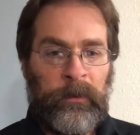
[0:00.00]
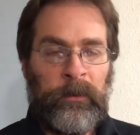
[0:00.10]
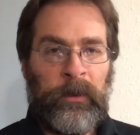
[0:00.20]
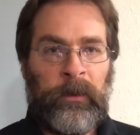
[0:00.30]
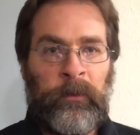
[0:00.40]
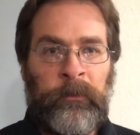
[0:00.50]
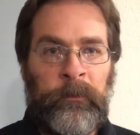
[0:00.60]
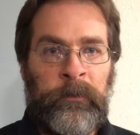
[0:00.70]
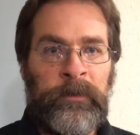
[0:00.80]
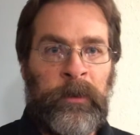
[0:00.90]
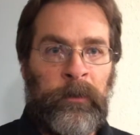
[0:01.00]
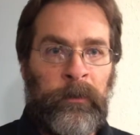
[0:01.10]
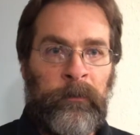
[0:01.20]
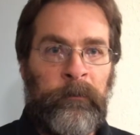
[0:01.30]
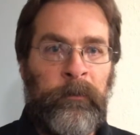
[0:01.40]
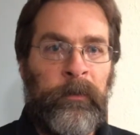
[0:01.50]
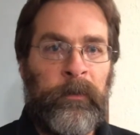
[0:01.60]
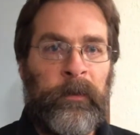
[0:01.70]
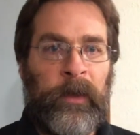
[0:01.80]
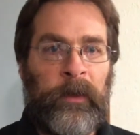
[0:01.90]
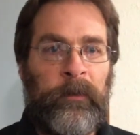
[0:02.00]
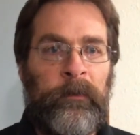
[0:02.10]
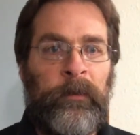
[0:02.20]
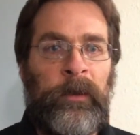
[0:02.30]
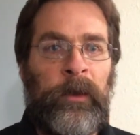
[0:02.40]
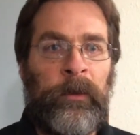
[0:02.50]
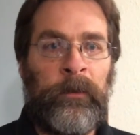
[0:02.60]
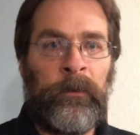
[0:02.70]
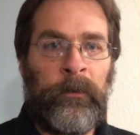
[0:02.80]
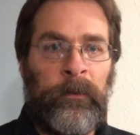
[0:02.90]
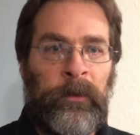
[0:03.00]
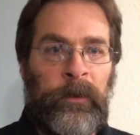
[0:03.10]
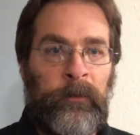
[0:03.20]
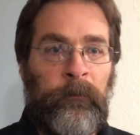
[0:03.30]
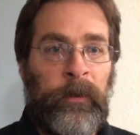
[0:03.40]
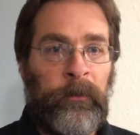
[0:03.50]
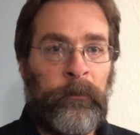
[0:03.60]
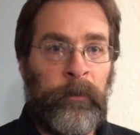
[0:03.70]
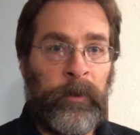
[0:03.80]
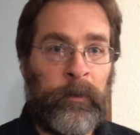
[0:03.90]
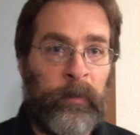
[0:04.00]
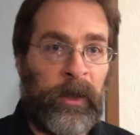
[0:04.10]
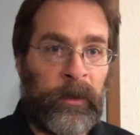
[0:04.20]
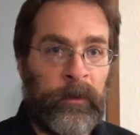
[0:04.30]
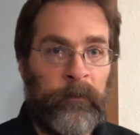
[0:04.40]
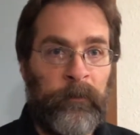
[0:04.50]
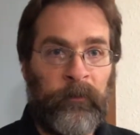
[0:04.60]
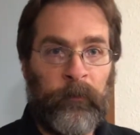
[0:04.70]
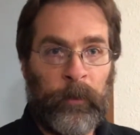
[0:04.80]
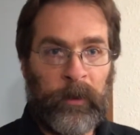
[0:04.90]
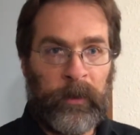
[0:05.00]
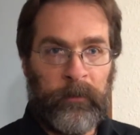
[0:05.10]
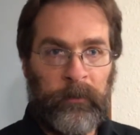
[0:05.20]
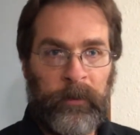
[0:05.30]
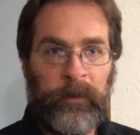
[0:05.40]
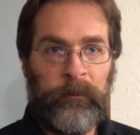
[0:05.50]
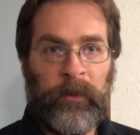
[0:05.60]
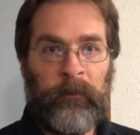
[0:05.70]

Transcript: I also shared that article on Facebook back before I deleted my